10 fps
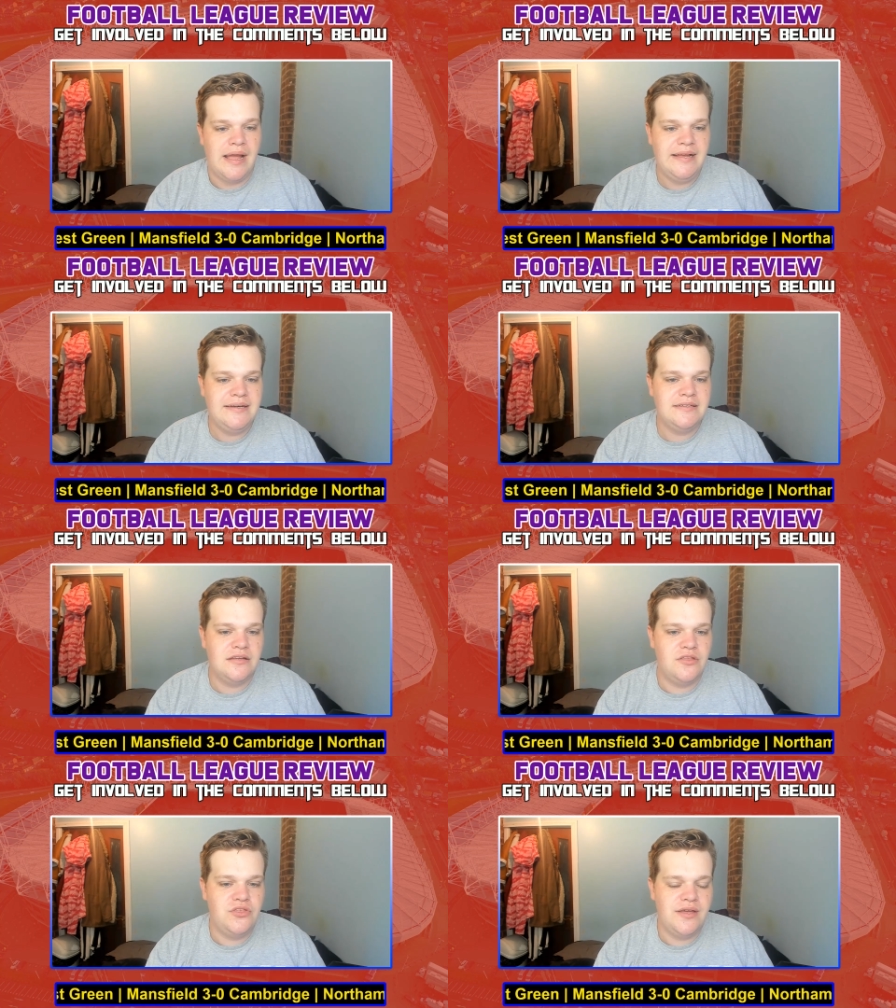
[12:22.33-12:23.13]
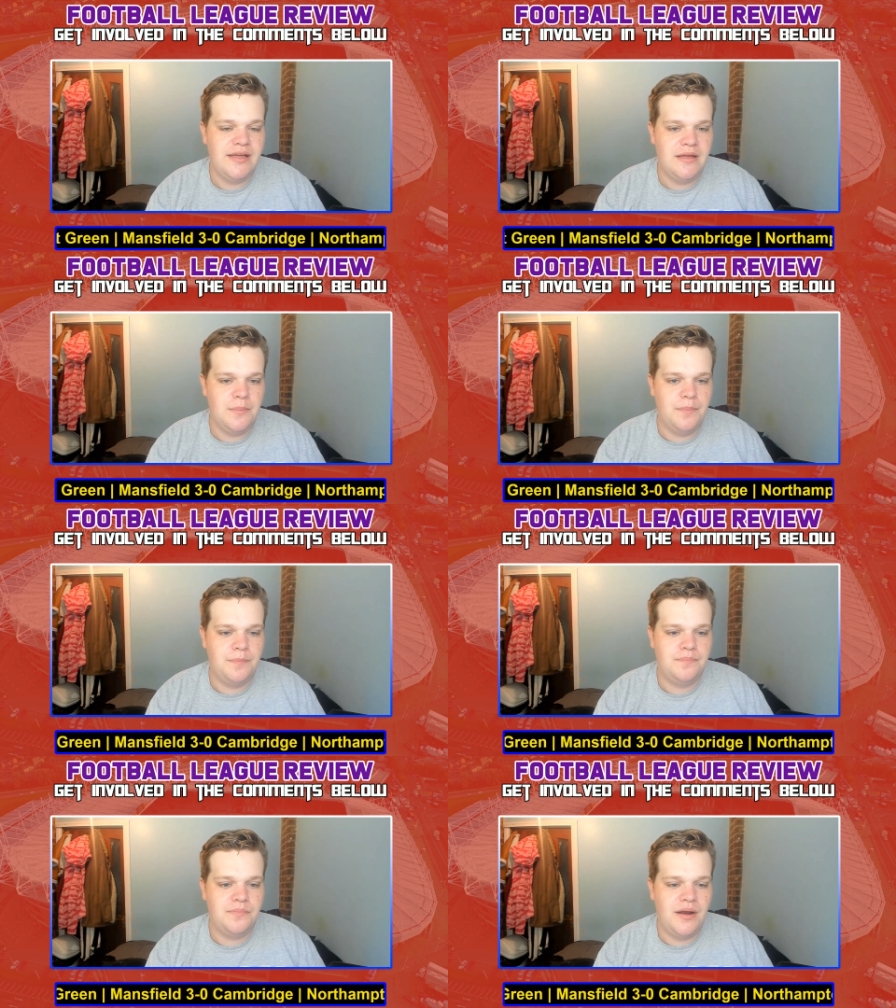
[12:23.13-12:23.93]
In the
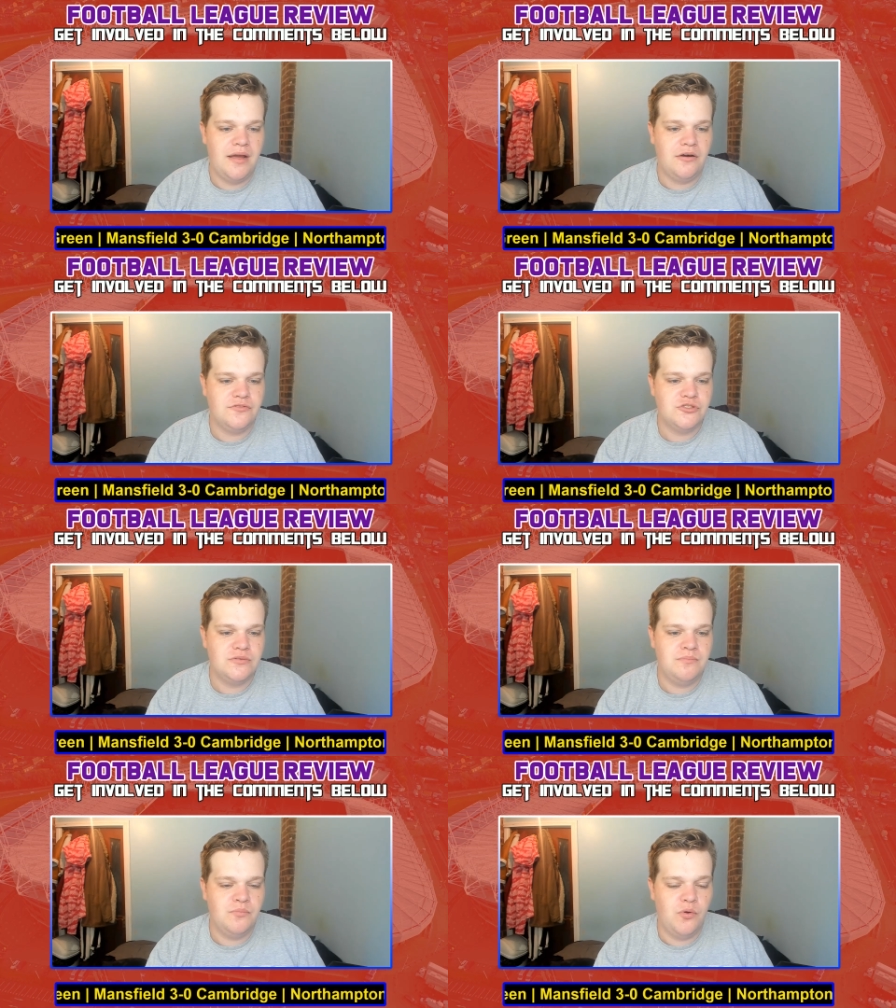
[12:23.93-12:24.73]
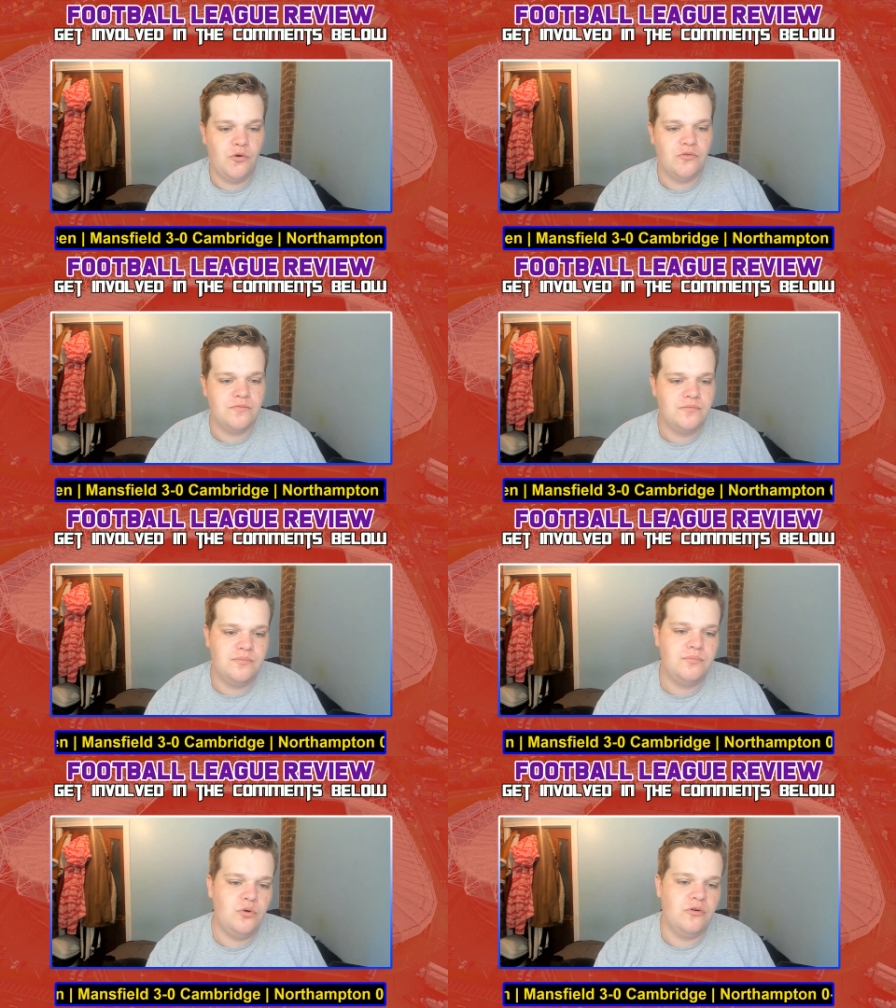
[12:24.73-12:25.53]
playoffs,
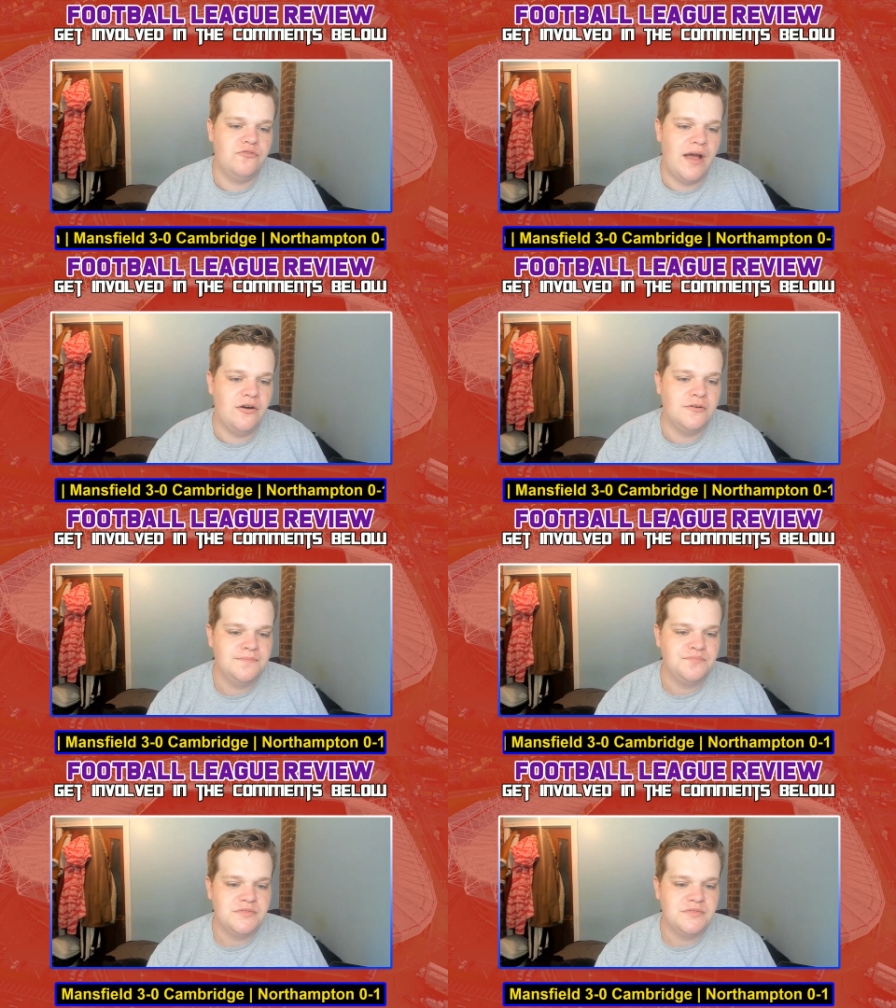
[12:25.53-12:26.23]
Port Vale,